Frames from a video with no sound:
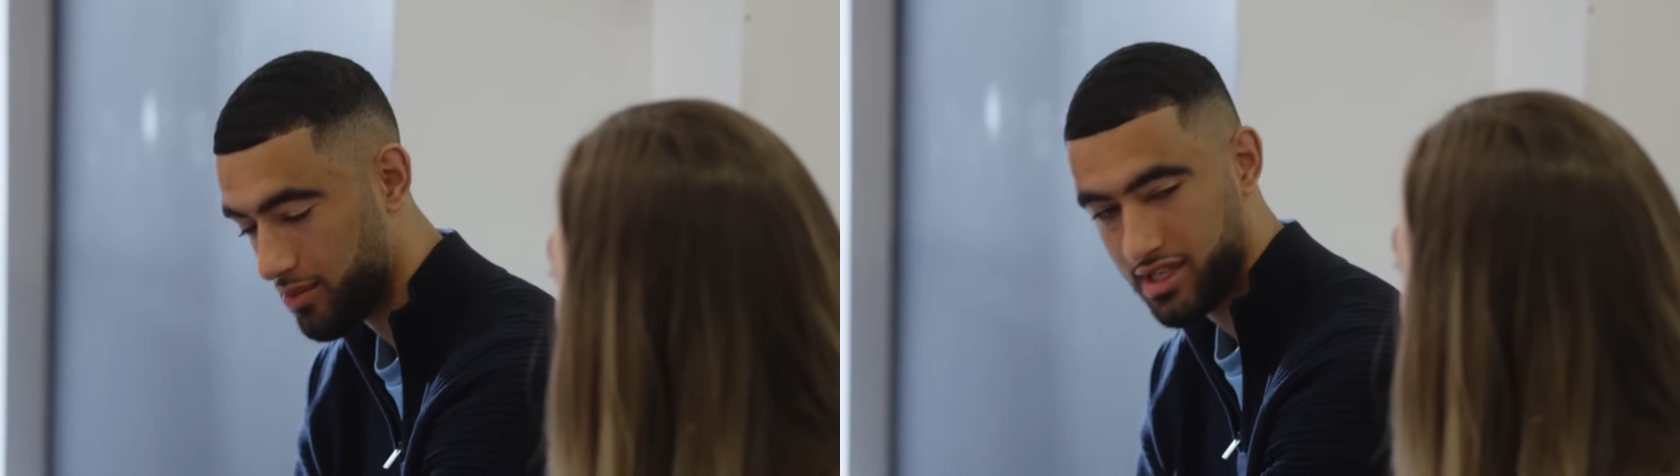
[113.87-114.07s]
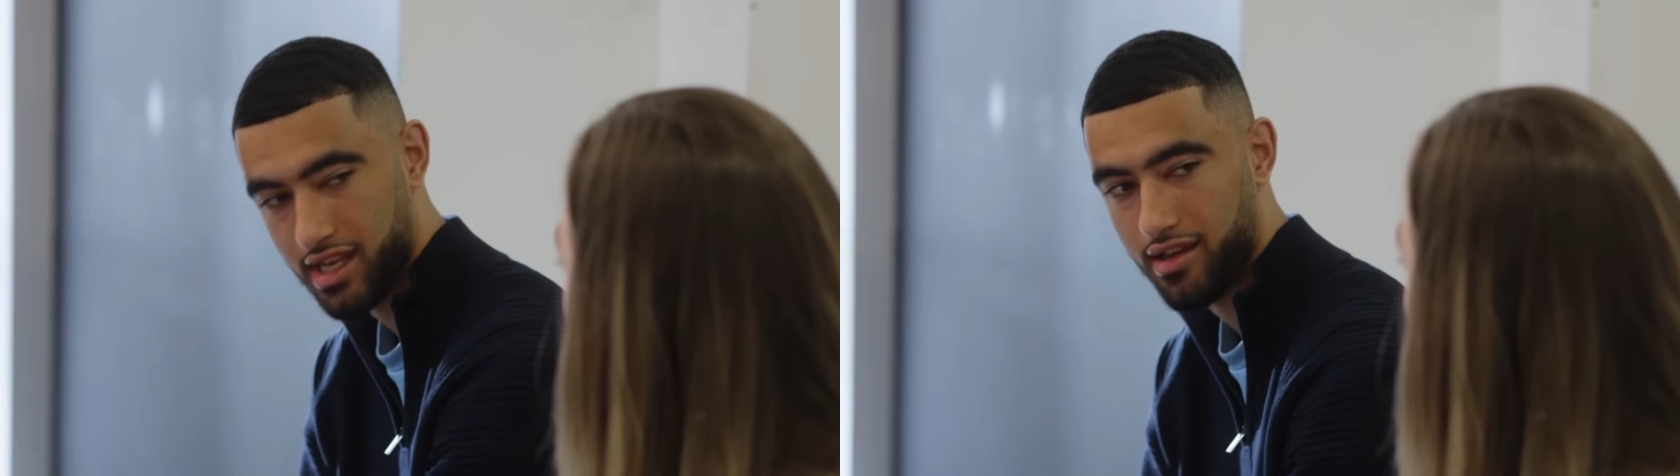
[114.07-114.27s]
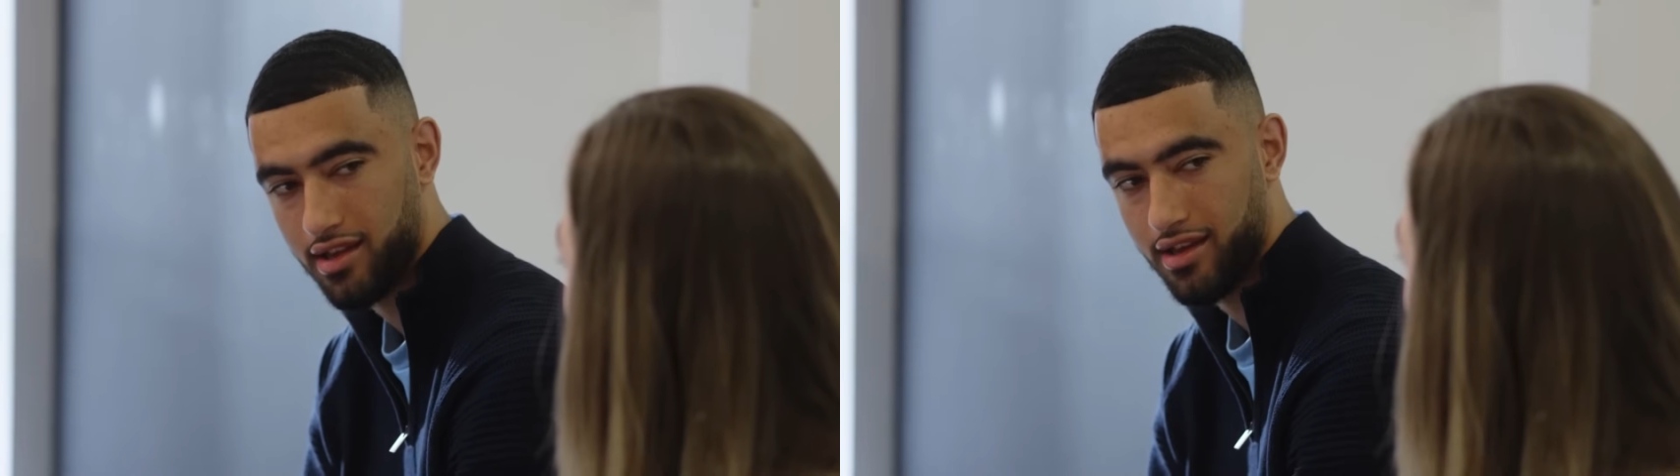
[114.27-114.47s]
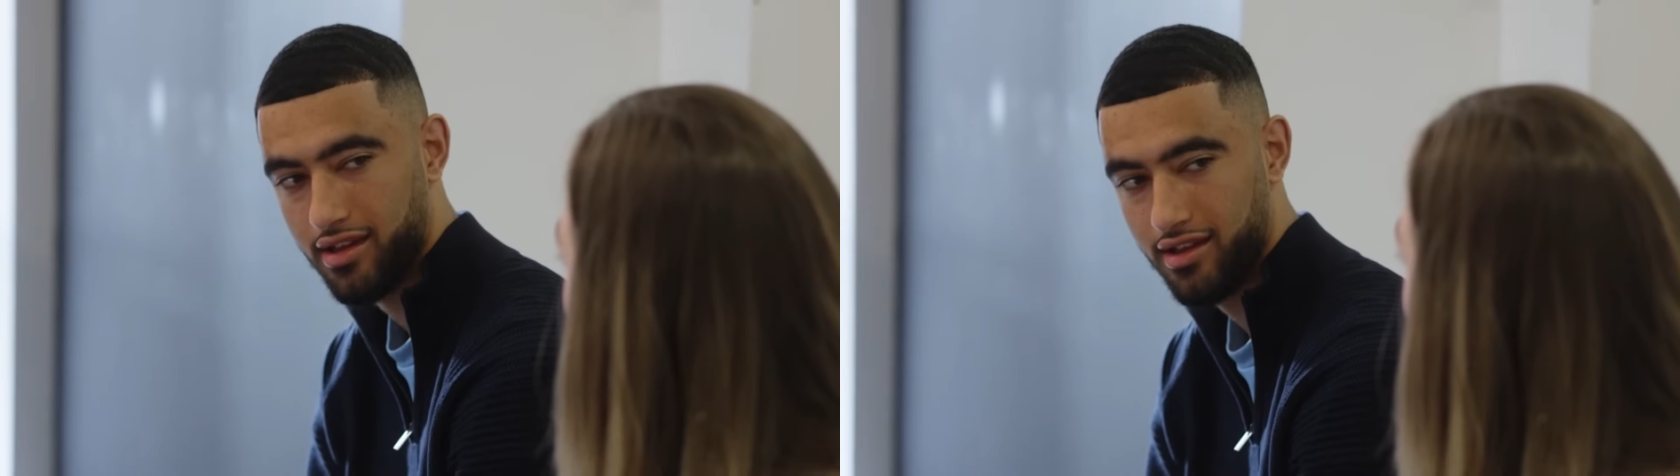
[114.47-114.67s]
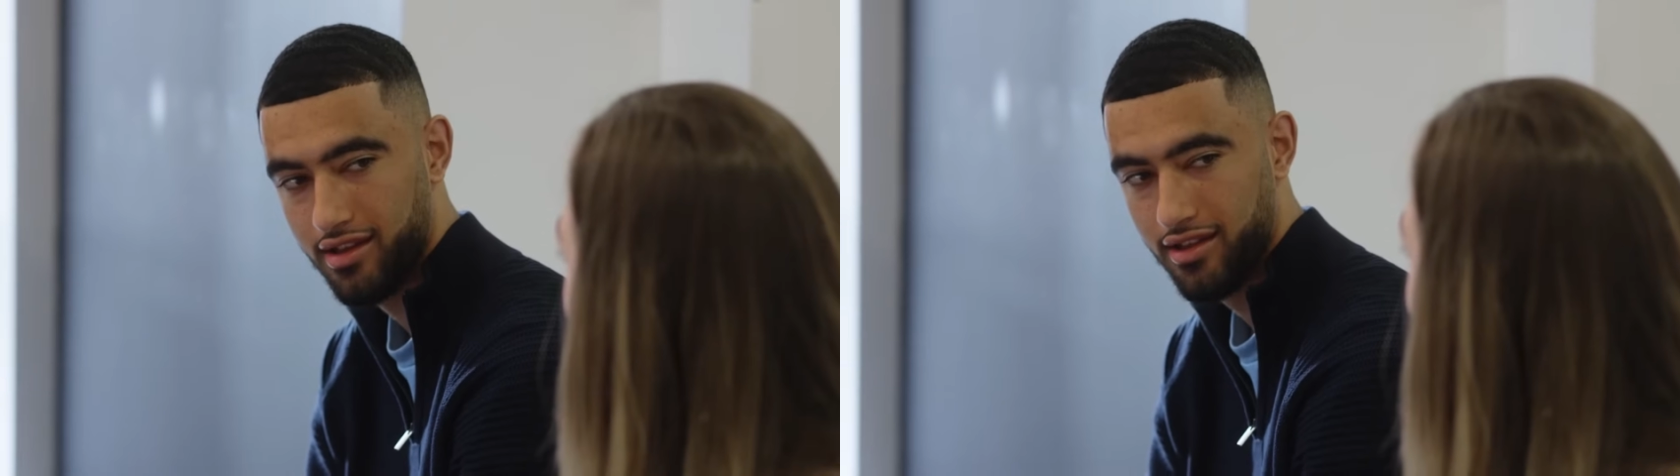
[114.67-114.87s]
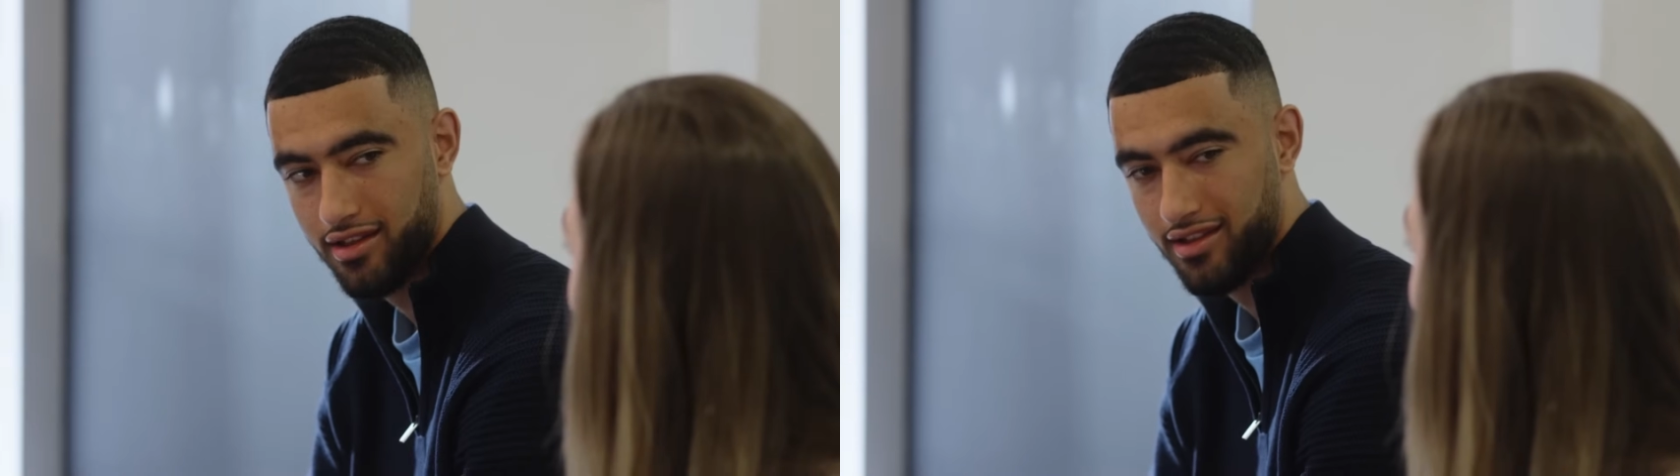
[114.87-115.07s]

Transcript: groups and